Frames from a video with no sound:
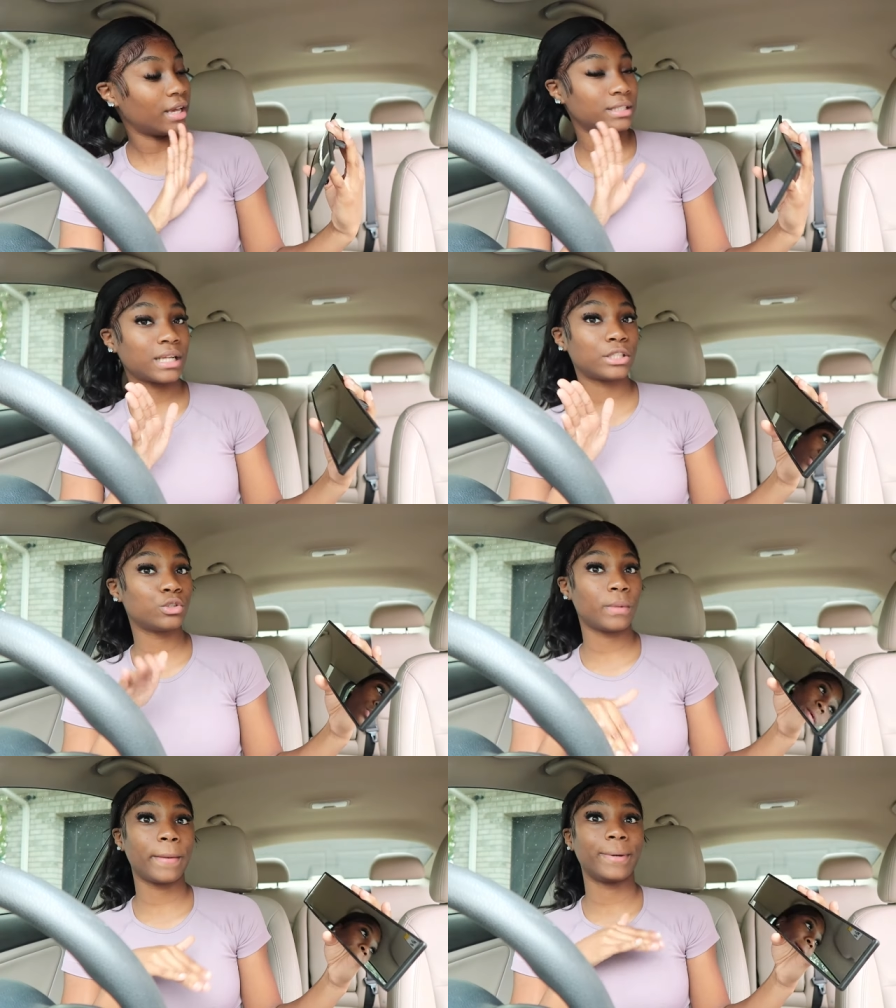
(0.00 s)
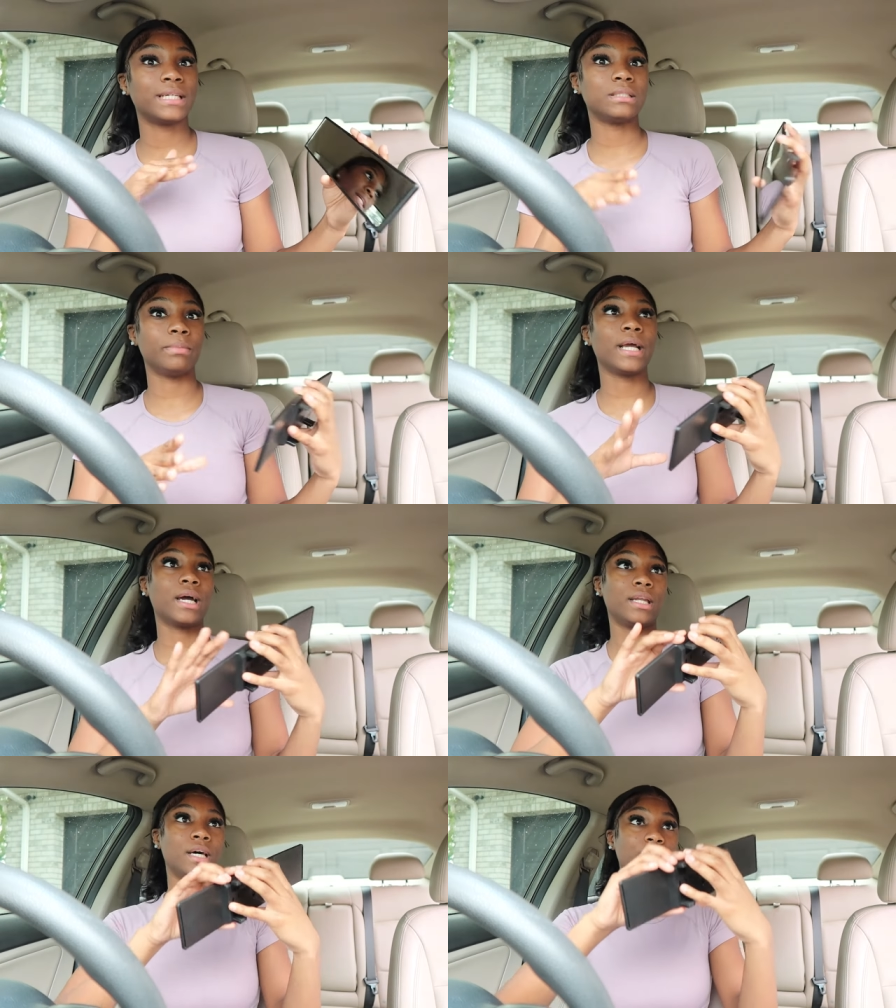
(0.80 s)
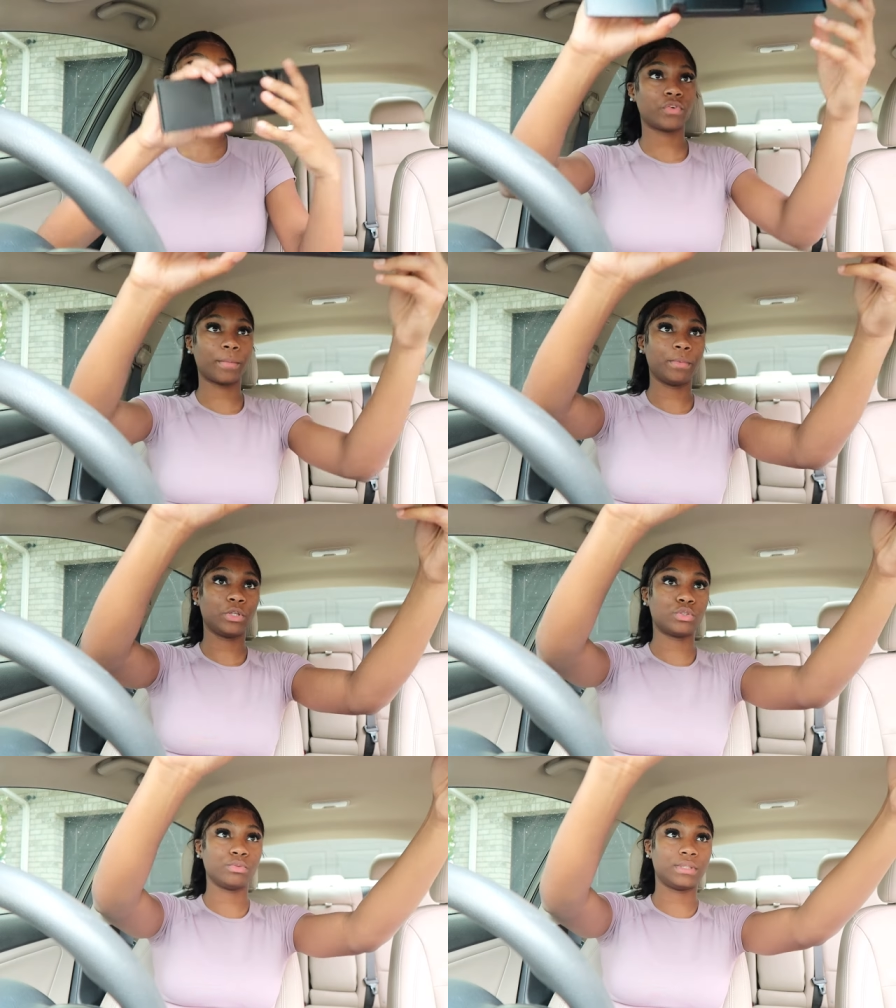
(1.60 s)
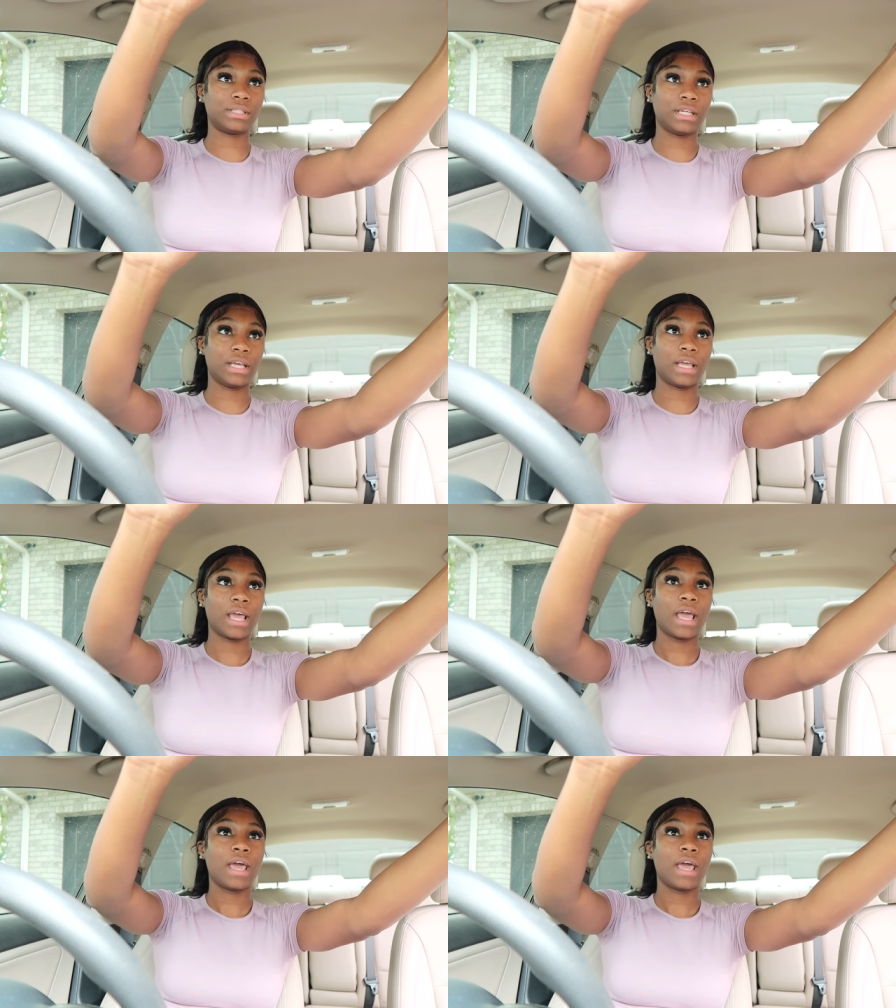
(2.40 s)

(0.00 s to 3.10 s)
it's not too big but it's big enough for me to see